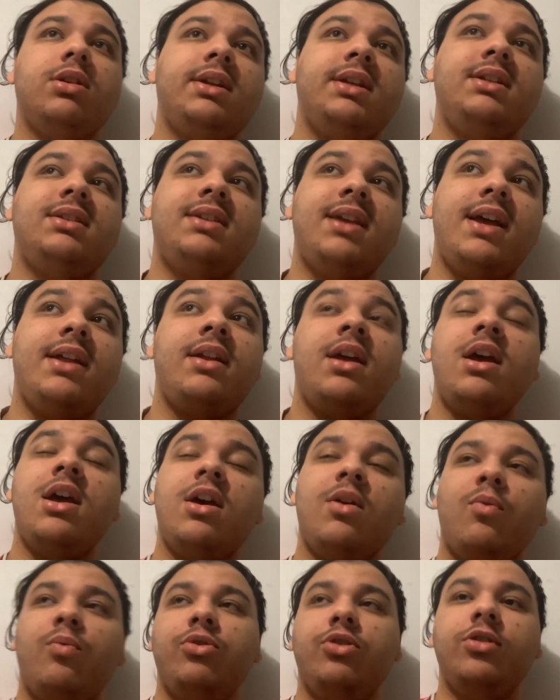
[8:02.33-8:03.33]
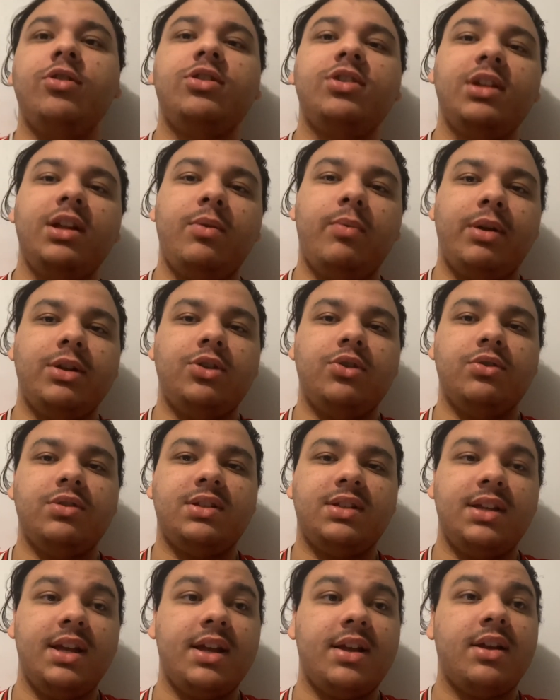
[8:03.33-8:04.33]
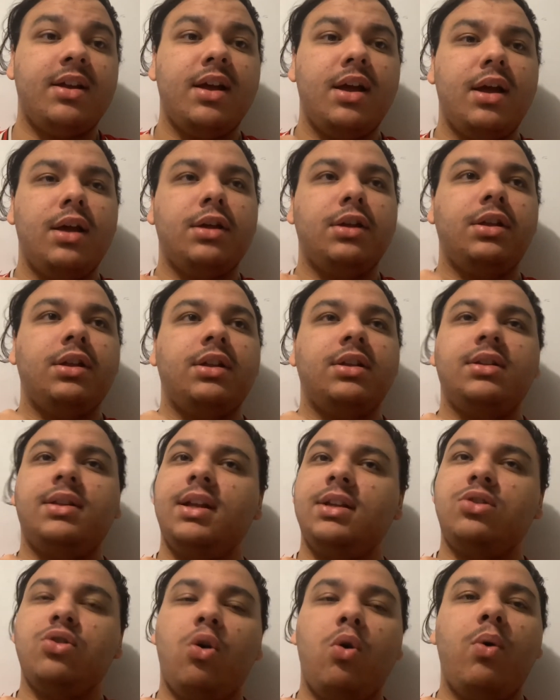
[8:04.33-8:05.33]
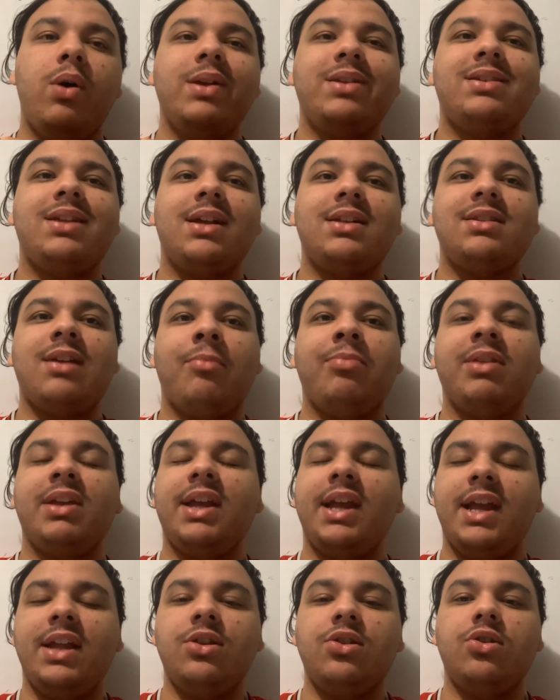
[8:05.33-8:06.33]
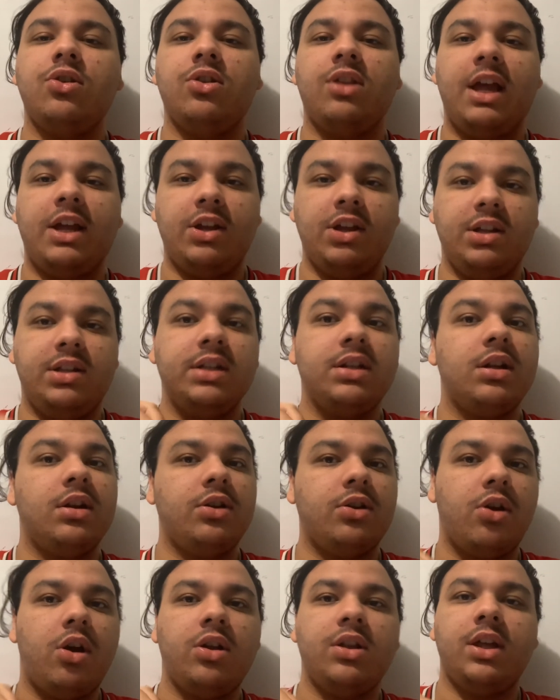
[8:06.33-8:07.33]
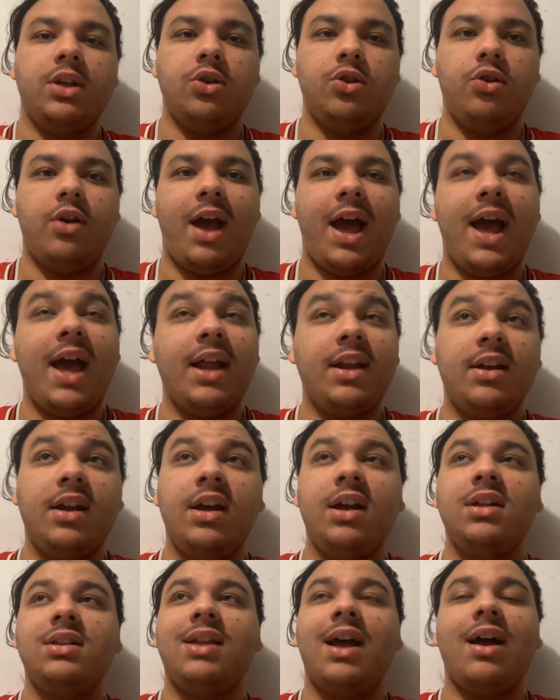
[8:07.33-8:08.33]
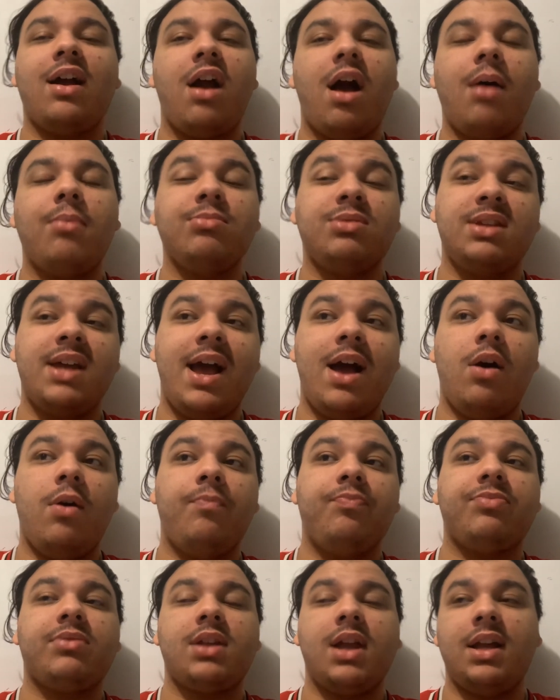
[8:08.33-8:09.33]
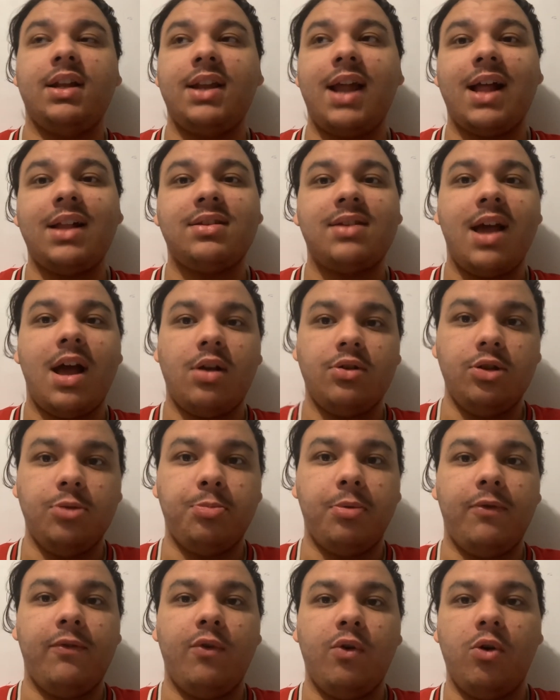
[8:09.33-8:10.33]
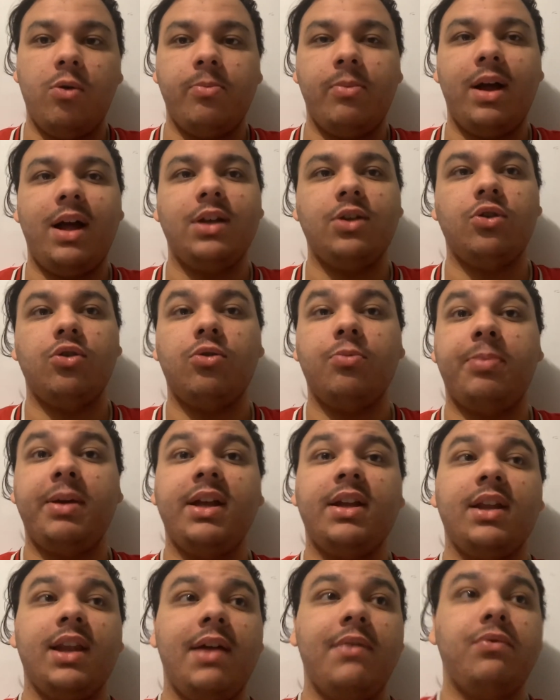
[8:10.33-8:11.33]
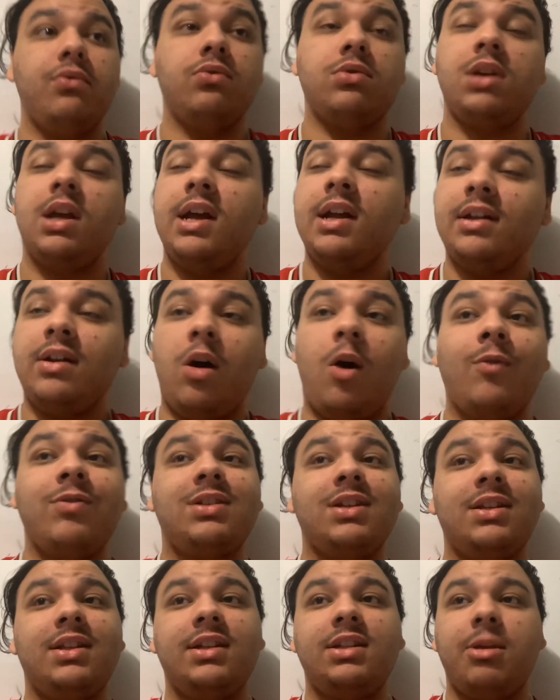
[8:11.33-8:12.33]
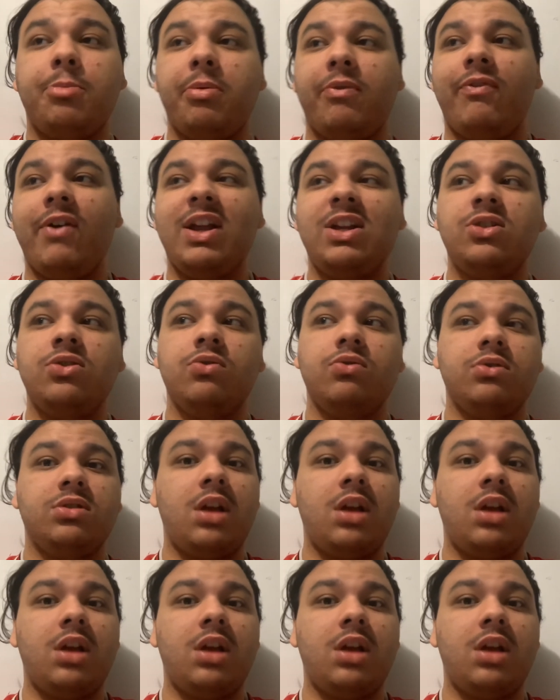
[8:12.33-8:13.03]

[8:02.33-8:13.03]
He said, usually when you're sick, there's always that something in you that you didn't know that you had that comes out, and that's how you perform at your peak levels. Now, obviously, these are professionals.